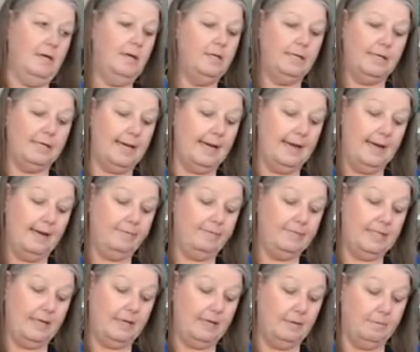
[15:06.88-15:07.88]
gotta have
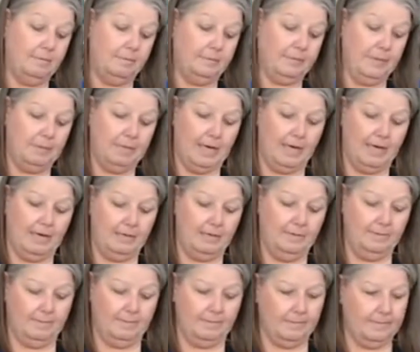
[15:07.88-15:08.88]
denim. Come on.
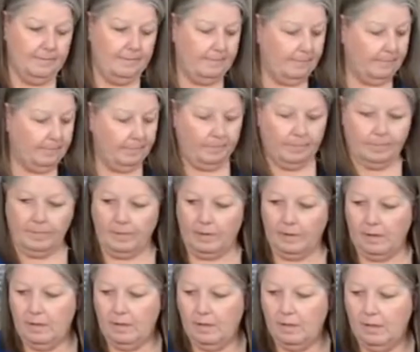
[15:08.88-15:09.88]

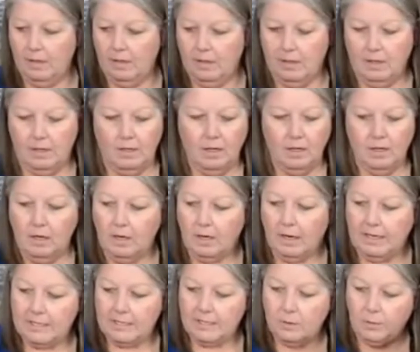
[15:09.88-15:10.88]
All
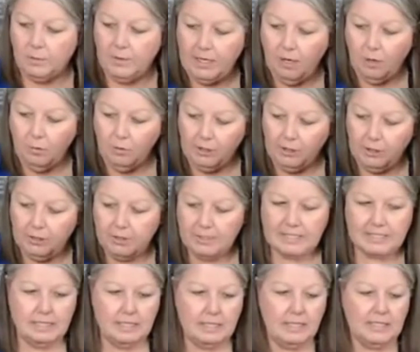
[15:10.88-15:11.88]
right, so we know we're
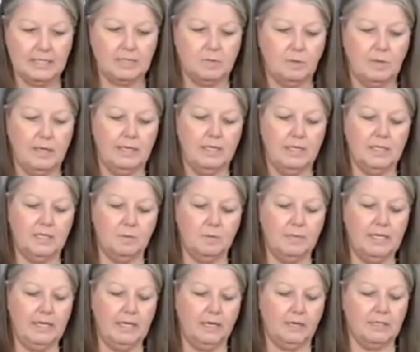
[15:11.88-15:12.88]
using this one. This one
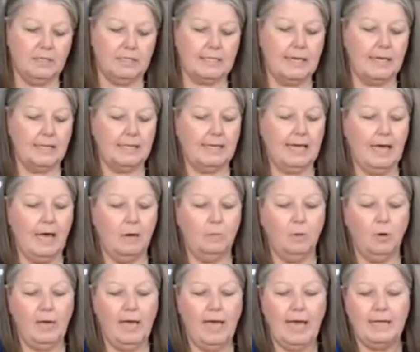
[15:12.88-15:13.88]
here has got the
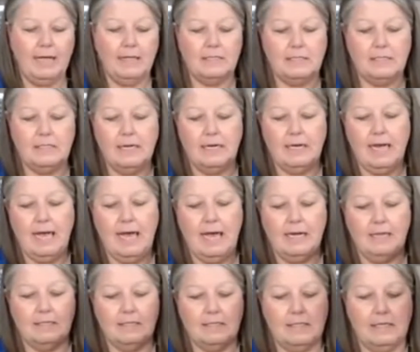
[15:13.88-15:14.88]
cowboy hats, and then it
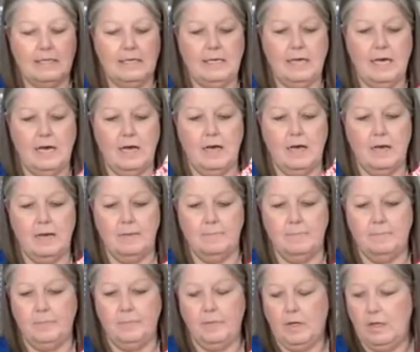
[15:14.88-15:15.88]
has the, um,